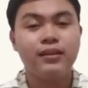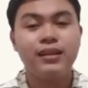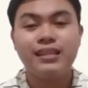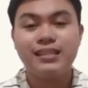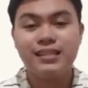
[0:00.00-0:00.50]

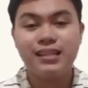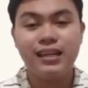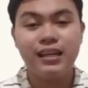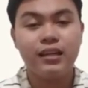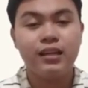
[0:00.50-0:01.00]

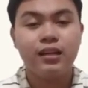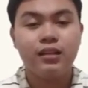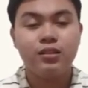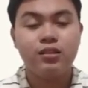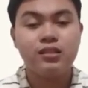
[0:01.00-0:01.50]
C.
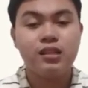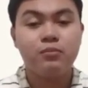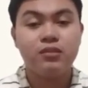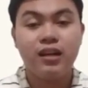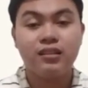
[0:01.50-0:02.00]
Do the
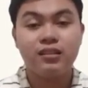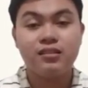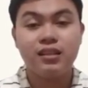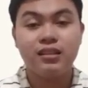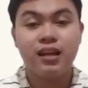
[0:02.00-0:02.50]
subtitles
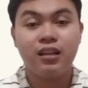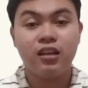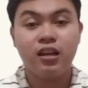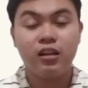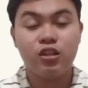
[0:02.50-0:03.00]
in
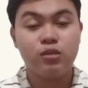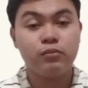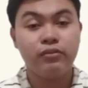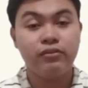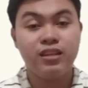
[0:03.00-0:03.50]
non-English
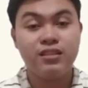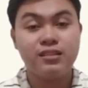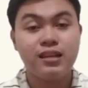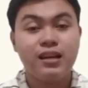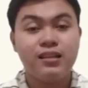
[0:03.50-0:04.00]
movies,
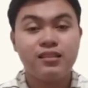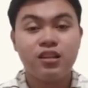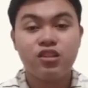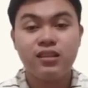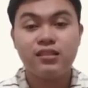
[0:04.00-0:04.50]

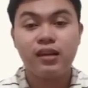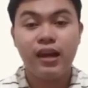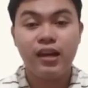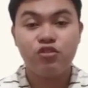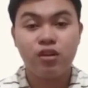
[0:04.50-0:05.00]
such as
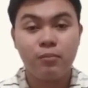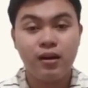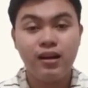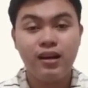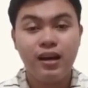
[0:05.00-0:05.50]

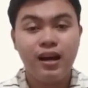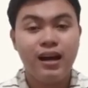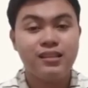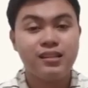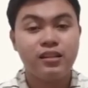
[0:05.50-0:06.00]
K-drama,
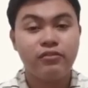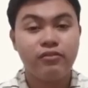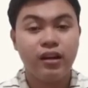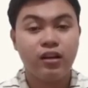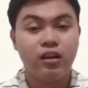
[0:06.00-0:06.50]
has an
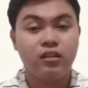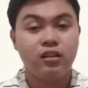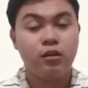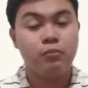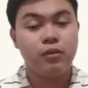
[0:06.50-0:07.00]
effect on the
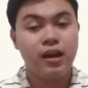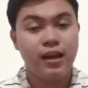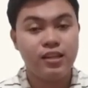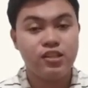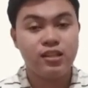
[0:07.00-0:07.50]

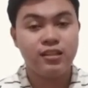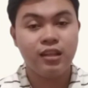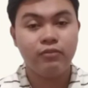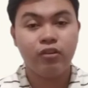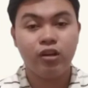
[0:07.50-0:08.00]
comprehension
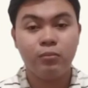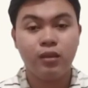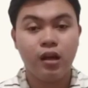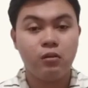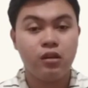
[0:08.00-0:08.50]
and
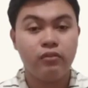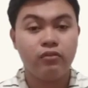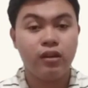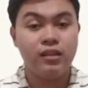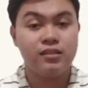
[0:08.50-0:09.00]
vocabulary of
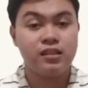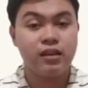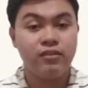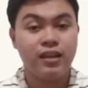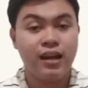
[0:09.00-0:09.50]
grade
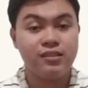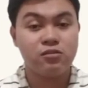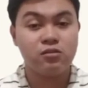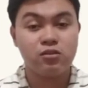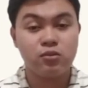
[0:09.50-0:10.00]
7 high
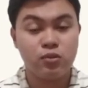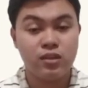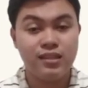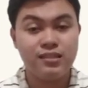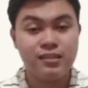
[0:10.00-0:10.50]
school
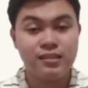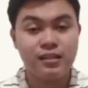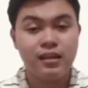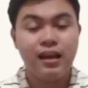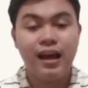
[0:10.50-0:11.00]
students?
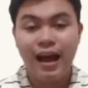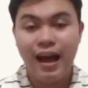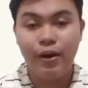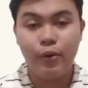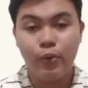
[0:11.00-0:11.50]

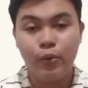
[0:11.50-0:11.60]
How?